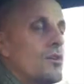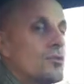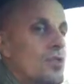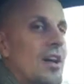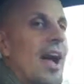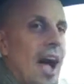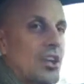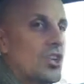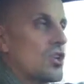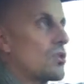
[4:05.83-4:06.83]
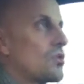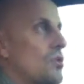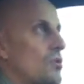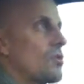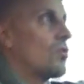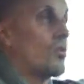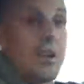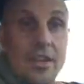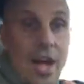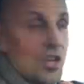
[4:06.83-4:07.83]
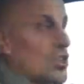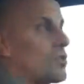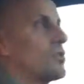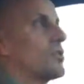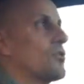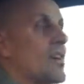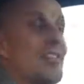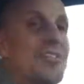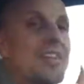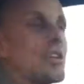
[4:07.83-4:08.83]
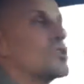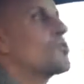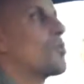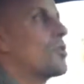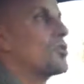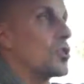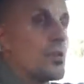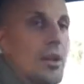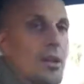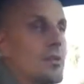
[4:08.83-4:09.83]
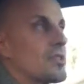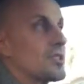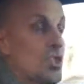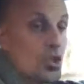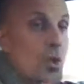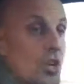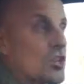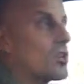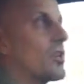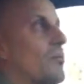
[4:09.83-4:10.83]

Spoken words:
to that action or inaction, or that thing that you were doing, the situation.